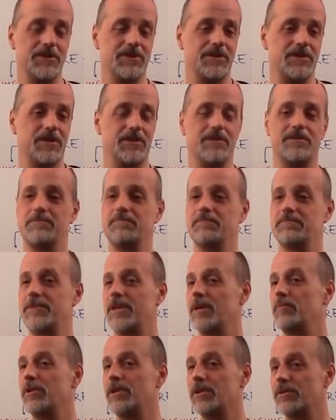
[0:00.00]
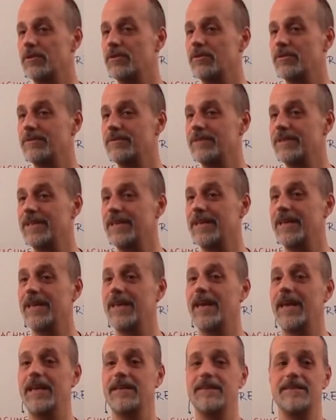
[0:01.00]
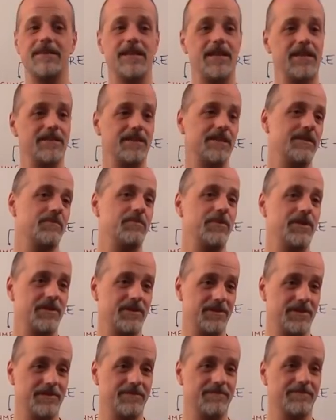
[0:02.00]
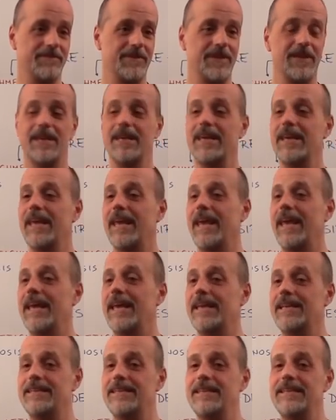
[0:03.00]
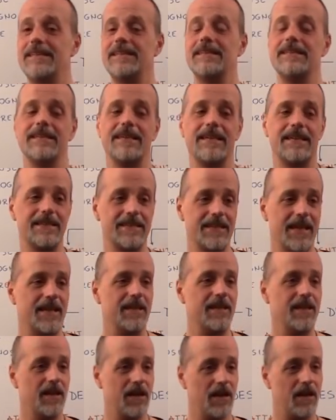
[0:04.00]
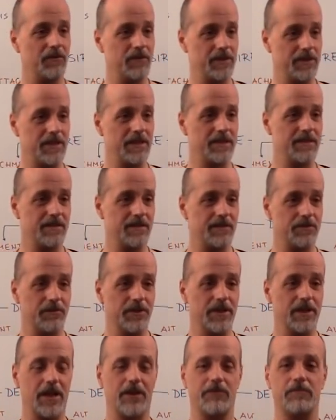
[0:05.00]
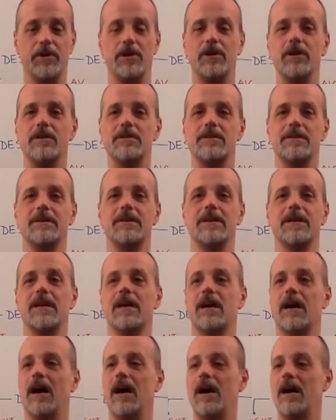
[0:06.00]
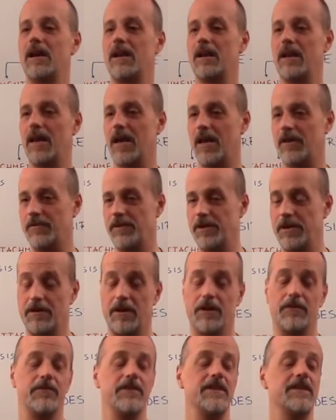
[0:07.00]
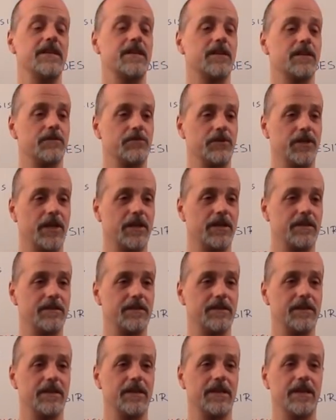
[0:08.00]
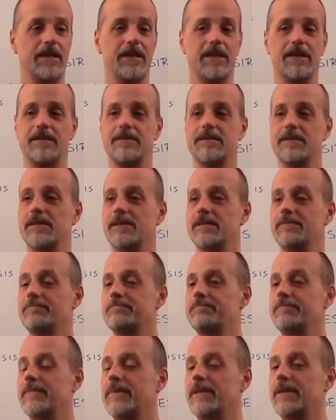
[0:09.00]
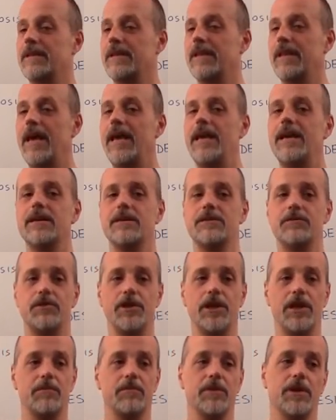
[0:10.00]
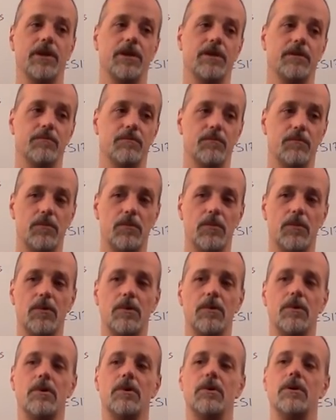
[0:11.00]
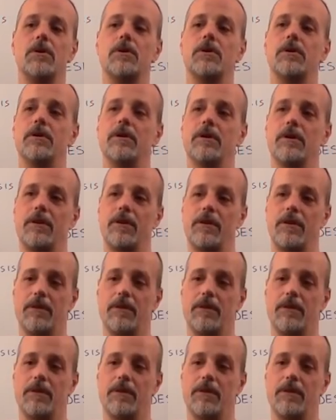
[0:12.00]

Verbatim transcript: it's not trouble at all. And snakes disappeared. And this is exactly how it is in real life because our life here, our physical reality, is uh, like a dream in more